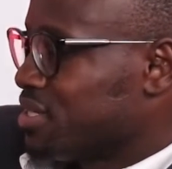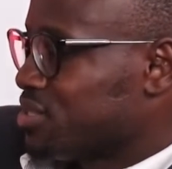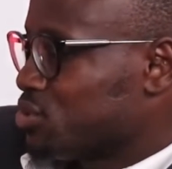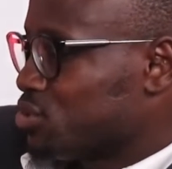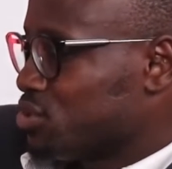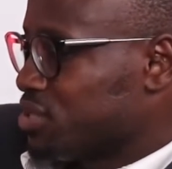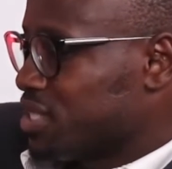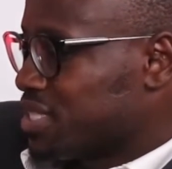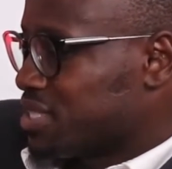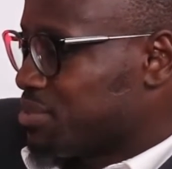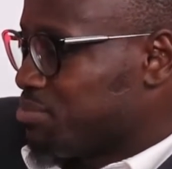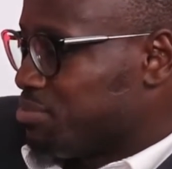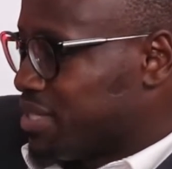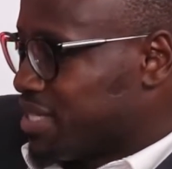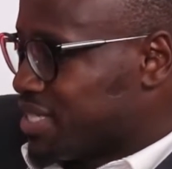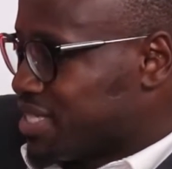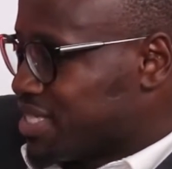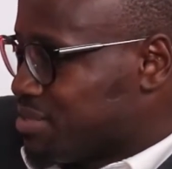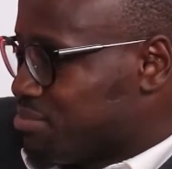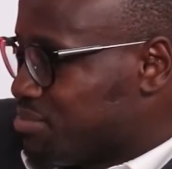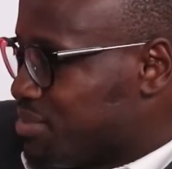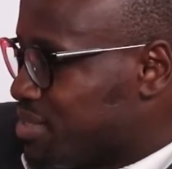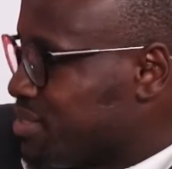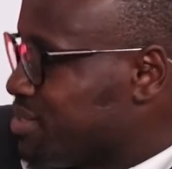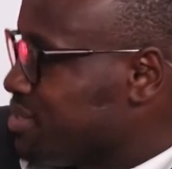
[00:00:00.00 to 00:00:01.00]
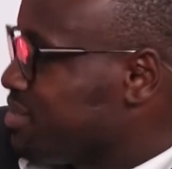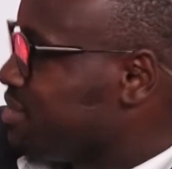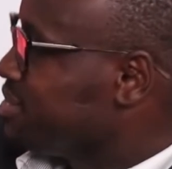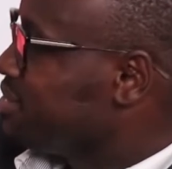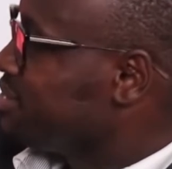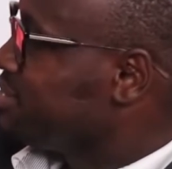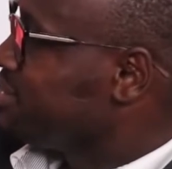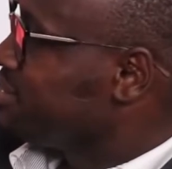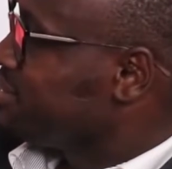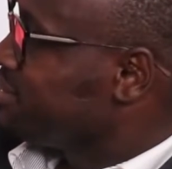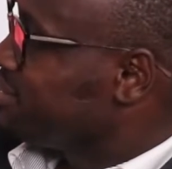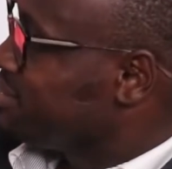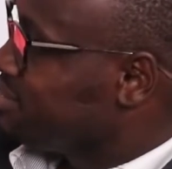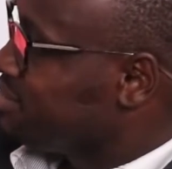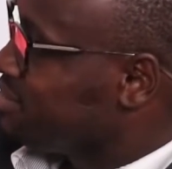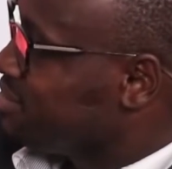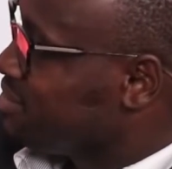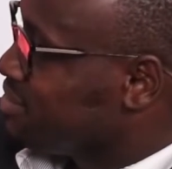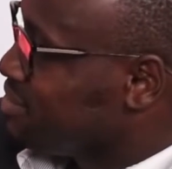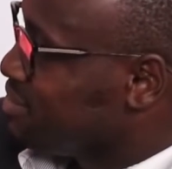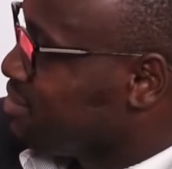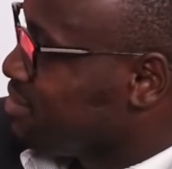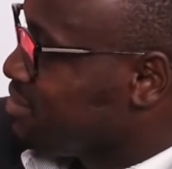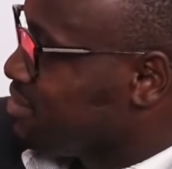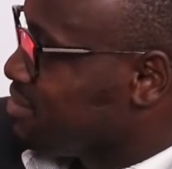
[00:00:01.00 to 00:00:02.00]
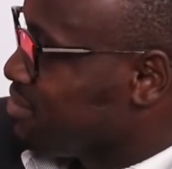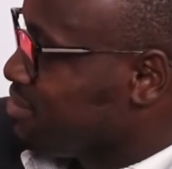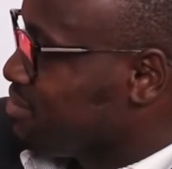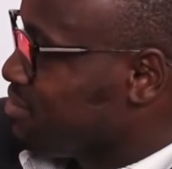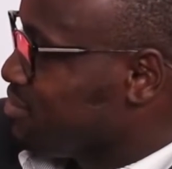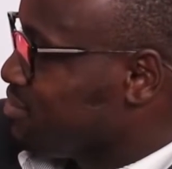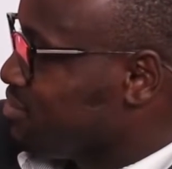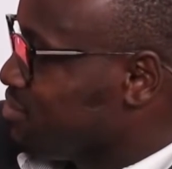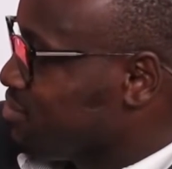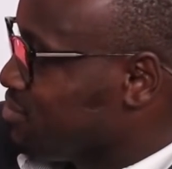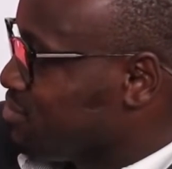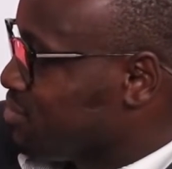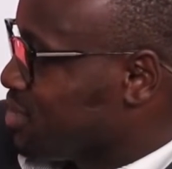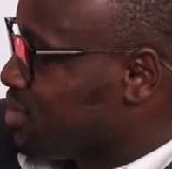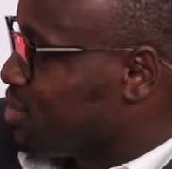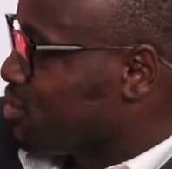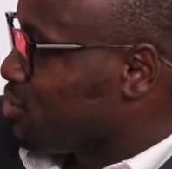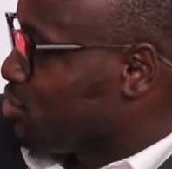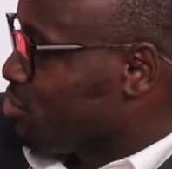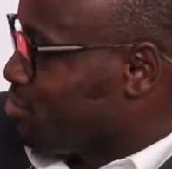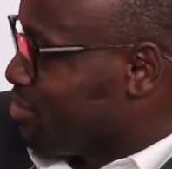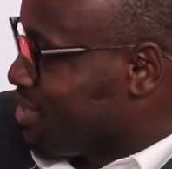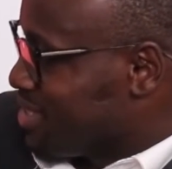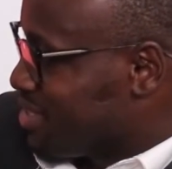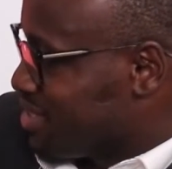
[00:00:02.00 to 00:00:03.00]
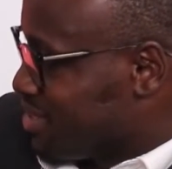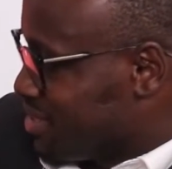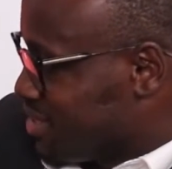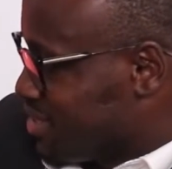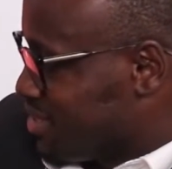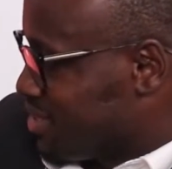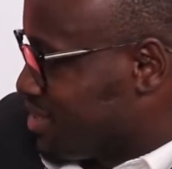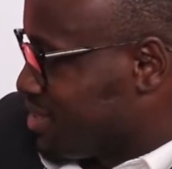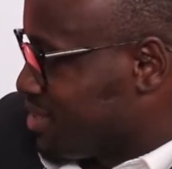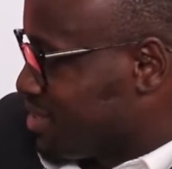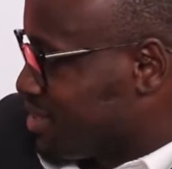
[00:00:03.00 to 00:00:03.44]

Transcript: So that makes me very committed.